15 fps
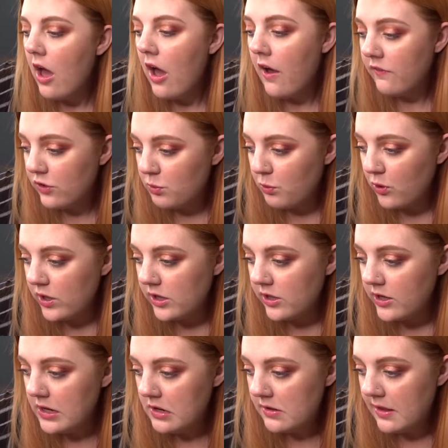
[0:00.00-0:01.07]
of
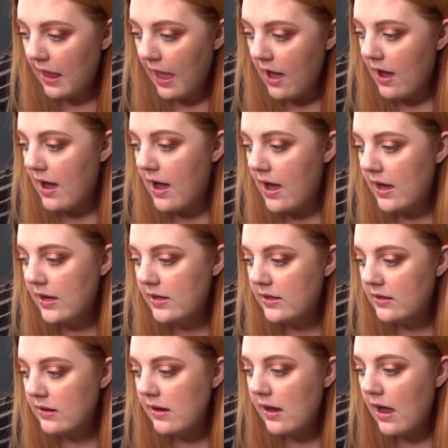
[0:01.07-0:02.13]
spoilers,
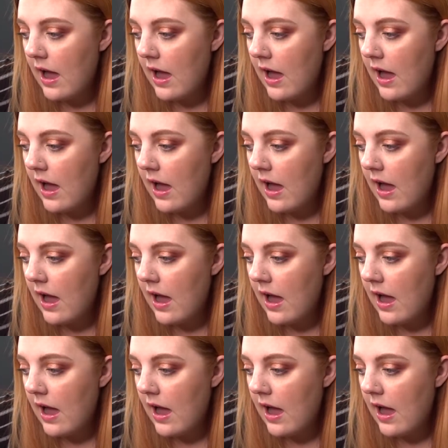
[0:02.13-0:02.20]
and